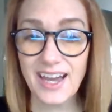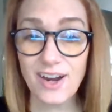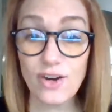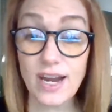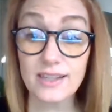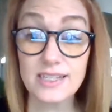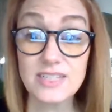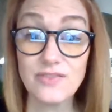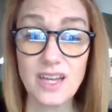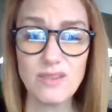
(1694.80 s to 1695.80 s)
All right,
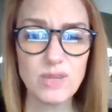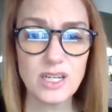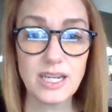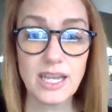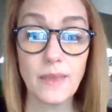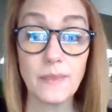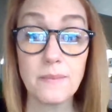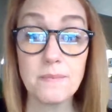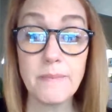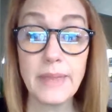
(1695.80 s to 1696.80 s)
let's find one in the
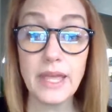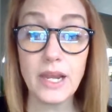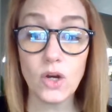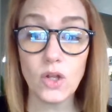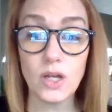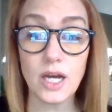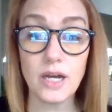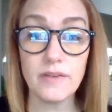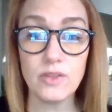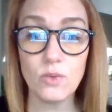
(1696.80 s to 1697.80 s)
middle
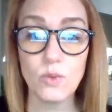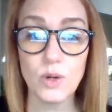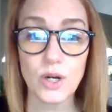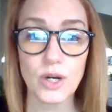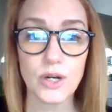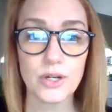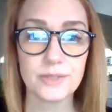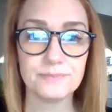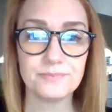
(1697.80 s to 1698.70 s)
of the word.